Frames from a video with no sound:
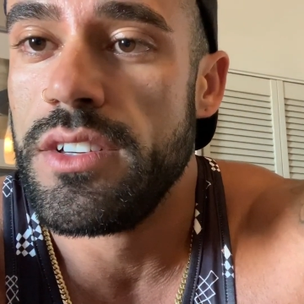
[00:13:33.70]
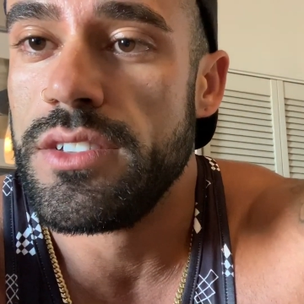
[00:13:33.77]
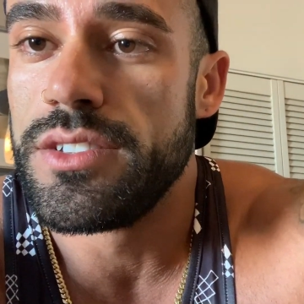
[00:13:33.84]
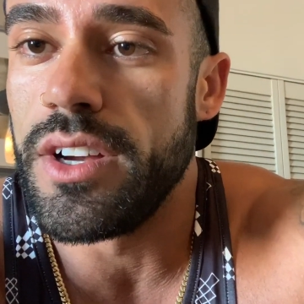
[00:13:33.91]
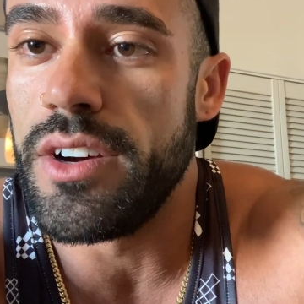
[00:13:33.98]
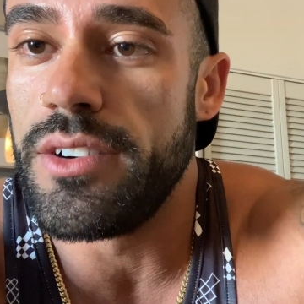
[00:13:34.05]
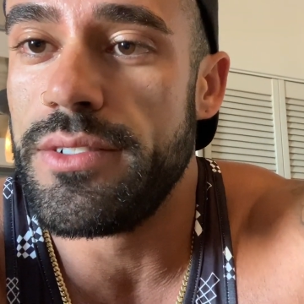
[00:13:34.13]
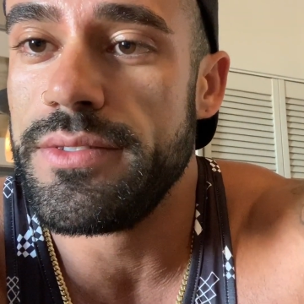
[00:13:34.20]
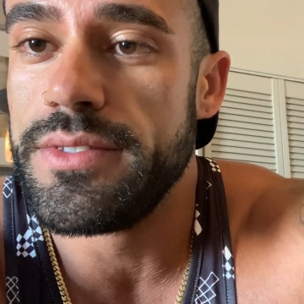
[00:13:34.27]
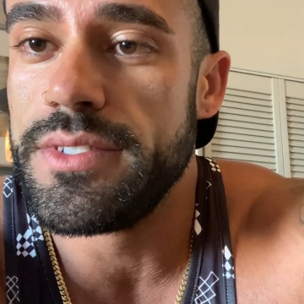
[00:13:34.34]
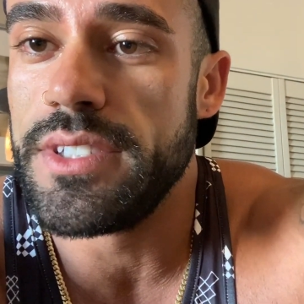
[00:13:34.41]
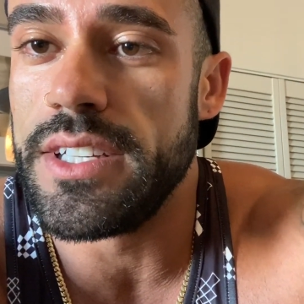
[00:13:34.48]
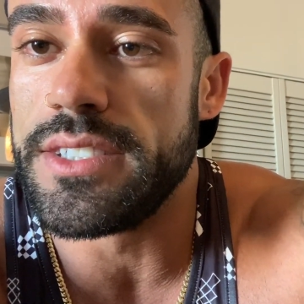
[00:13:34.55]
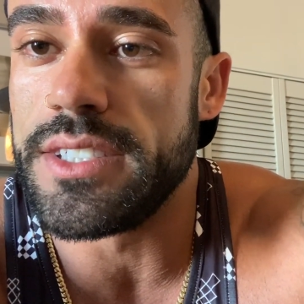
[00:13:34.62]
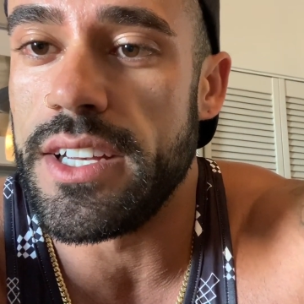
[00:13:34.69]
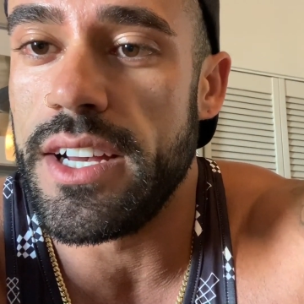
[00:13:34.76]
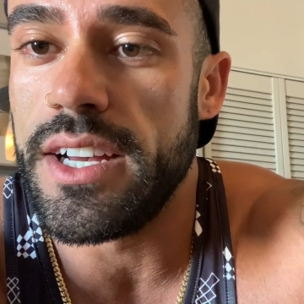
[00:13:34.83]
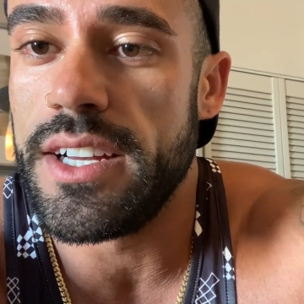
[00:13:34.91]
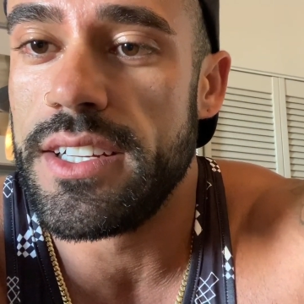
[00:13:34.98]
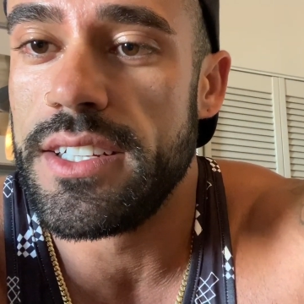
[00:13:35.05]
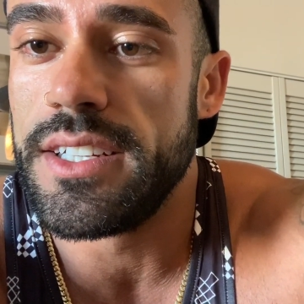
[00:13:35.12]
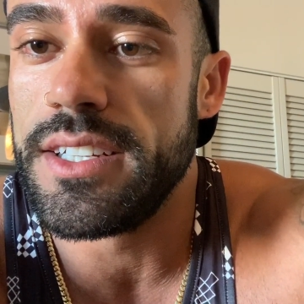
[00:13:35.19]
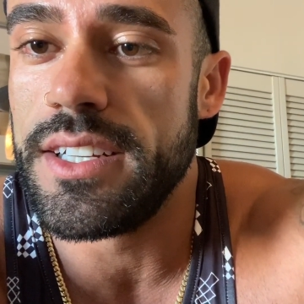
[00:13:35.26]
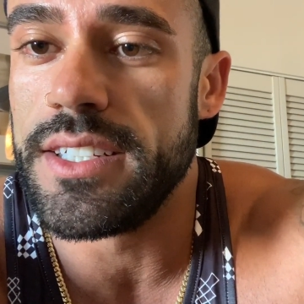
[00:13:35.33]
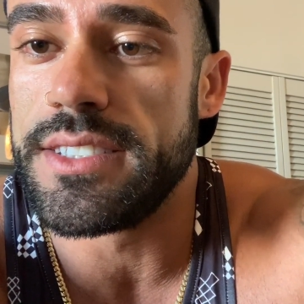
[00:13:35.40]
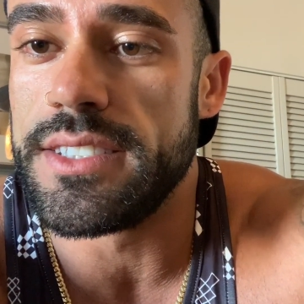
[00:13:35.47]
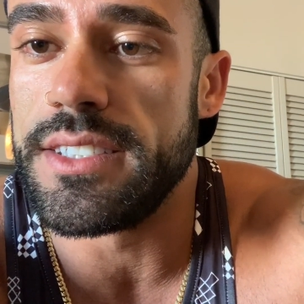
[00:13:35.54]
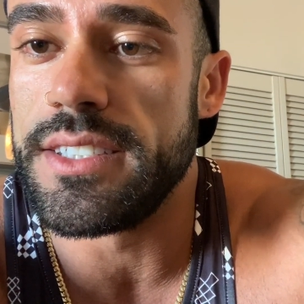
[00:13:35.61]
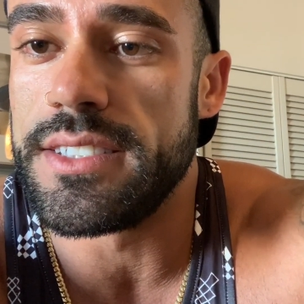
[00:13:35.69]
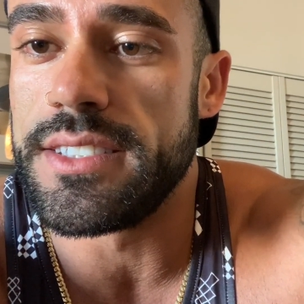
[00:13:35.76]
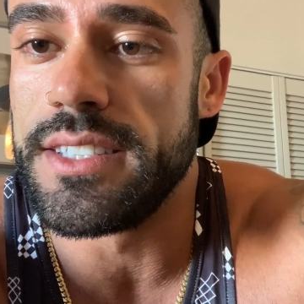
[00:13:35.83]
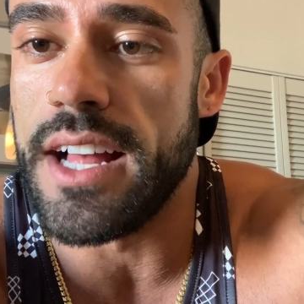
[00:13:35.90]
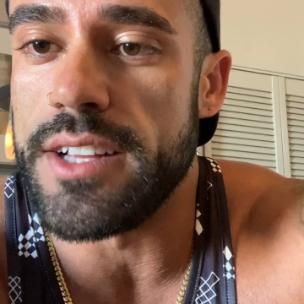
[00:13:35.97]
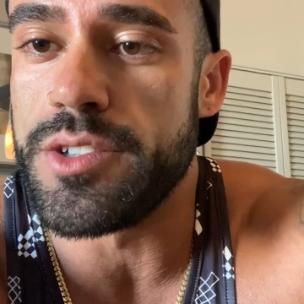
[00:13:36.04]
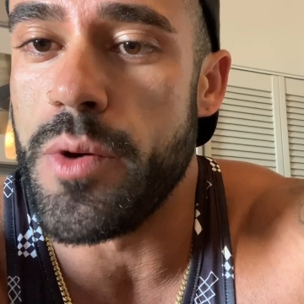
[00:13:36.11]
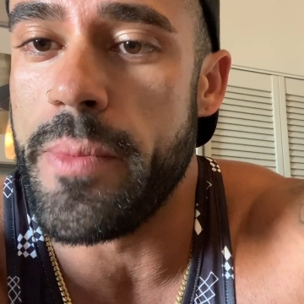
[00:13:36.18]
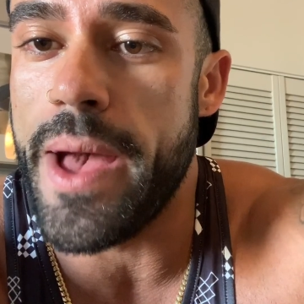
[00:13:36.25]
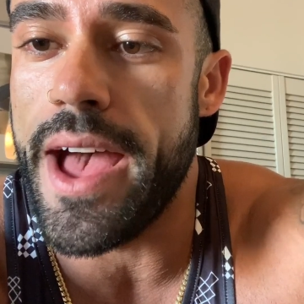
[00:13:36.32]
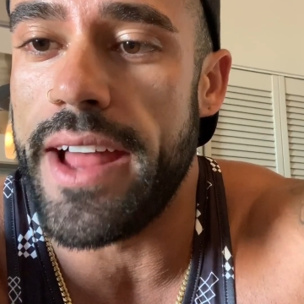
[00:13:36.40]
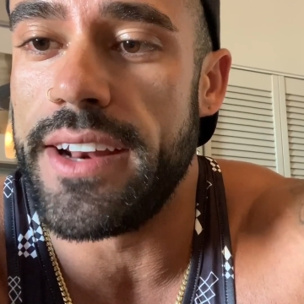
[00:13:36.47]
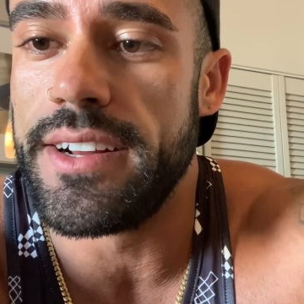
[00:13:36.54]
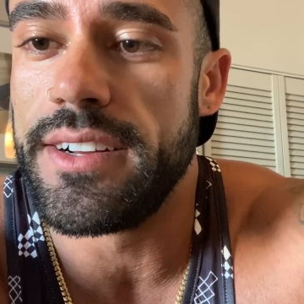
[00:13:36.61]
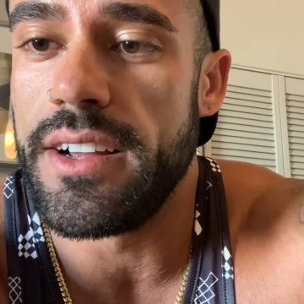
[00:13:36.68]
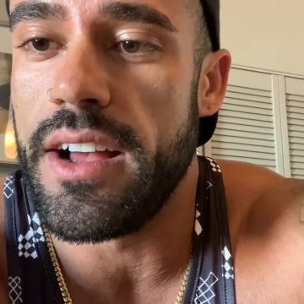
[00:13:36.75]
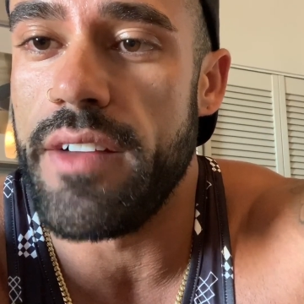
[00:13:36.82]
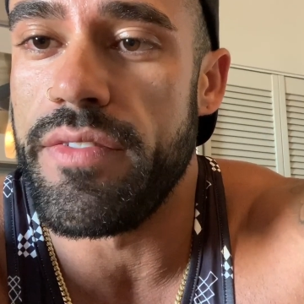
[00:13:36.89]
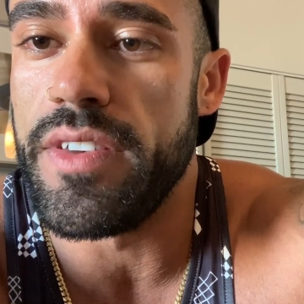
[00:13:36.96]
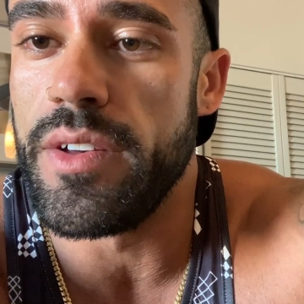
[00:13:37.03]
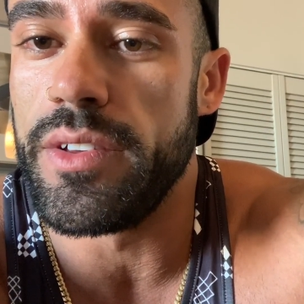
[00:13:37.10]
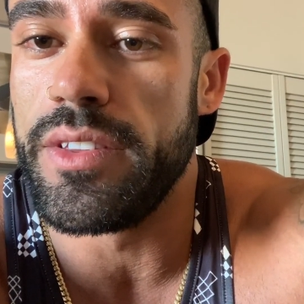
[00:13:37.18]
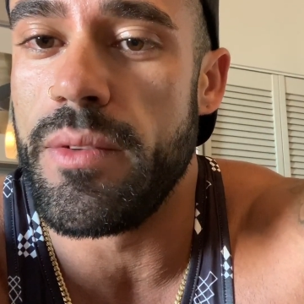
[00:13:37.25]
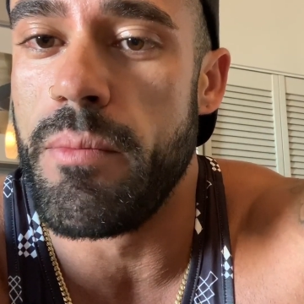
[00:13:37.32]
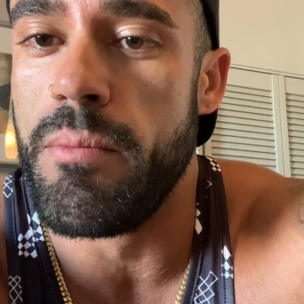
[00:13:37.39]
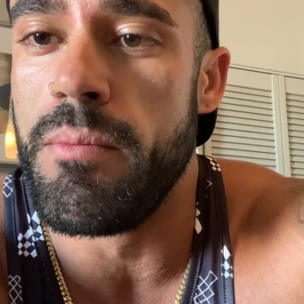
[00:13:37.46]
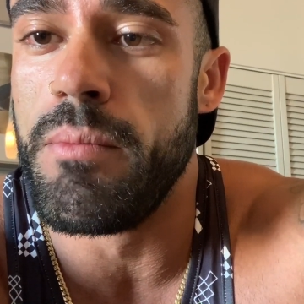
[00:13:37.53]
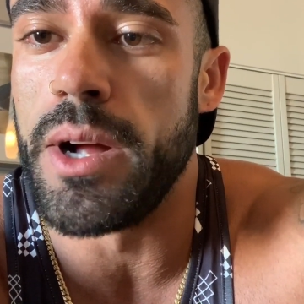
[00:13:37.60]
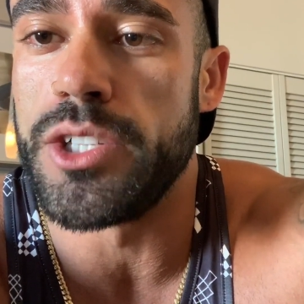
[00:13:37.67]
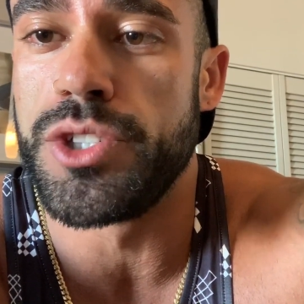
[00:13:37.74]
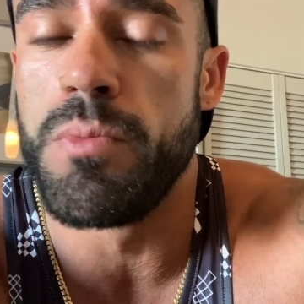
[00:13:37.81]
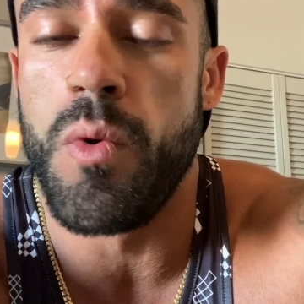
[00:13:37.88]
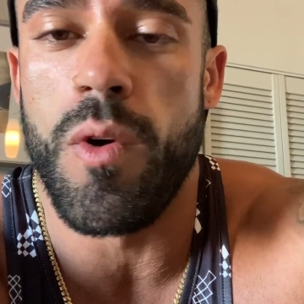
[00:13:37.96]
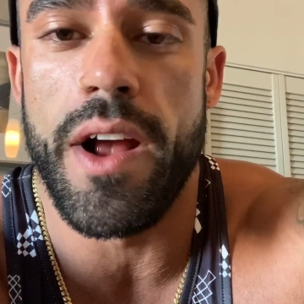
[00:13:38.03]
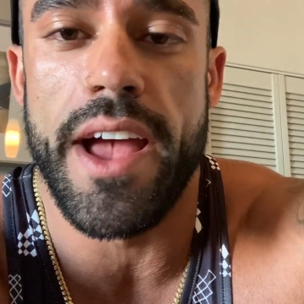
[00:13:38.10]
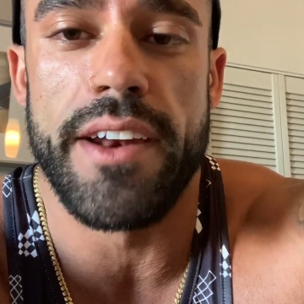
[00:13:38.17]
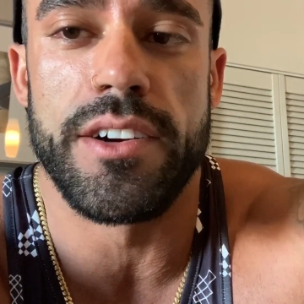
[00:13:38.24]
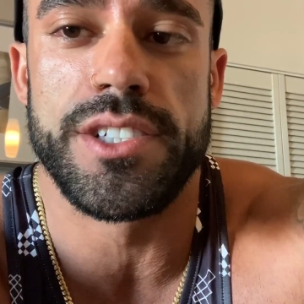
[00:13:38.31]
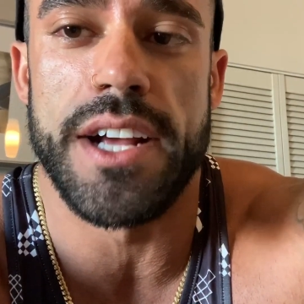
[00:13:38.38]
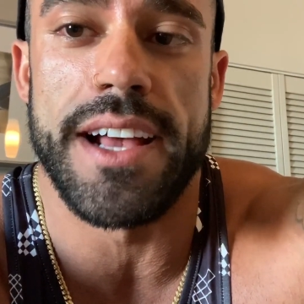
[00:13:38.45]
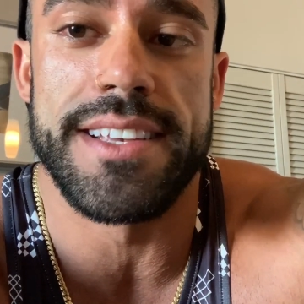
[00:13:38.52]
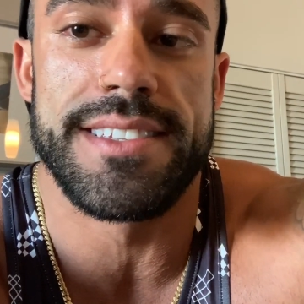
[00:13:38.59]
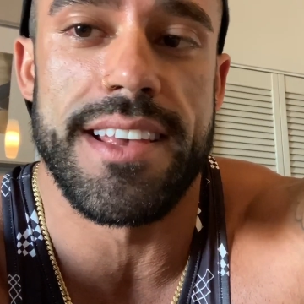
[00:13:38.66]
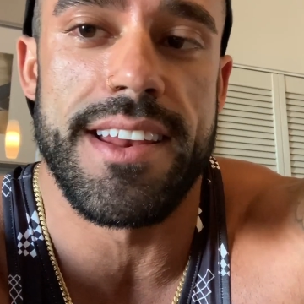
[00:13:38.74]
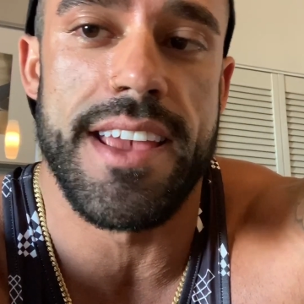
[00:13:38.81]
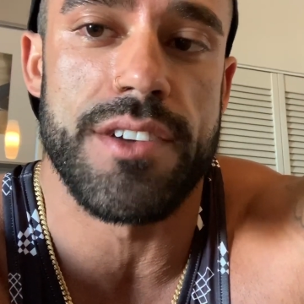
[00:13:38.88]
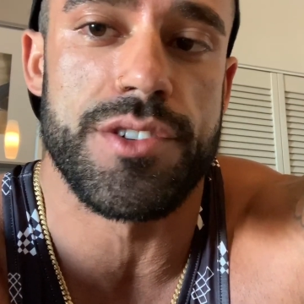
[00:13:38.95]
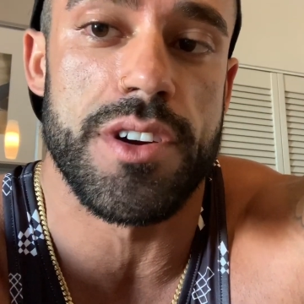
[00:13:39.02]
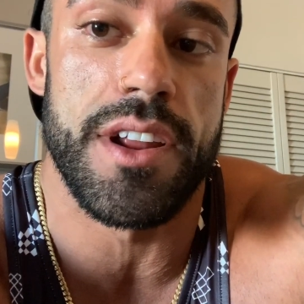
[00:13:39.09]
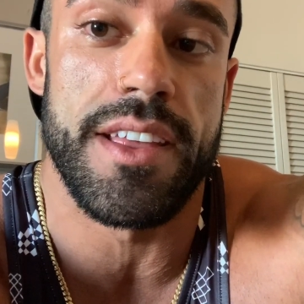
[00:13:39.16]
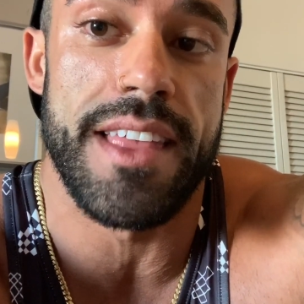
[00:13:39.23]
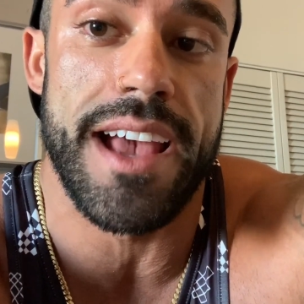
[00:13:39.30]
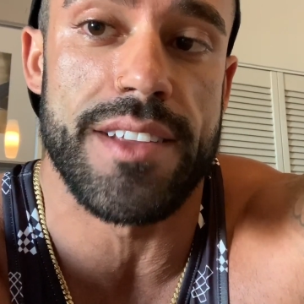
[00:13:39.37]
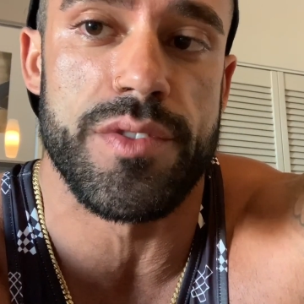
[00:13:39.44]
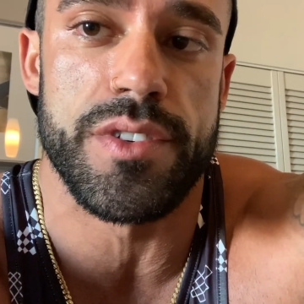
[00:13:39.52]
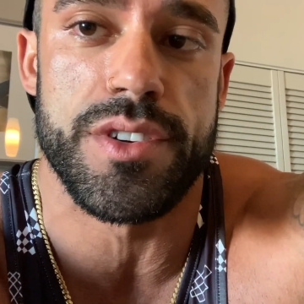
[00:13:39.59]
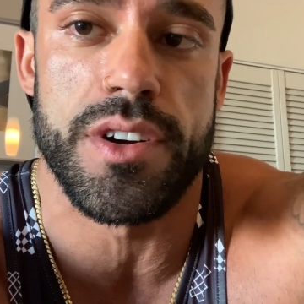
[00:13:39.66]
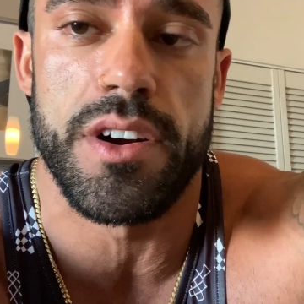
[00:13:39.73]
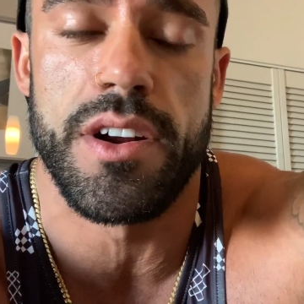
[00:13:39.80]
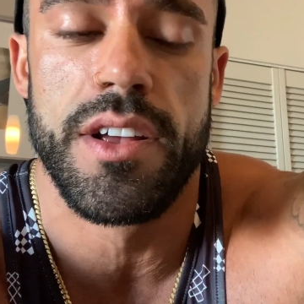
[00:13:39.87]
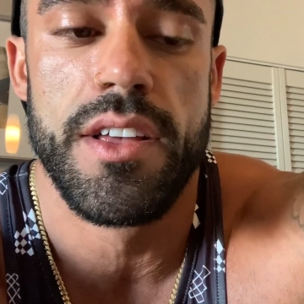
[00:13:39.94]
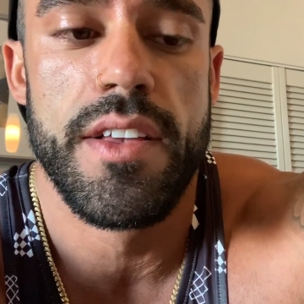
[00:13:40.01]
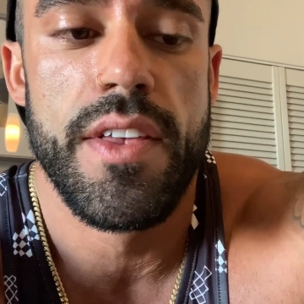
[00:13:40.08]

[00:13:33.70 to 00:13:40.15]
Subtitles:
So it's not so bad. I feel much more energized than yesterday, that's for sure.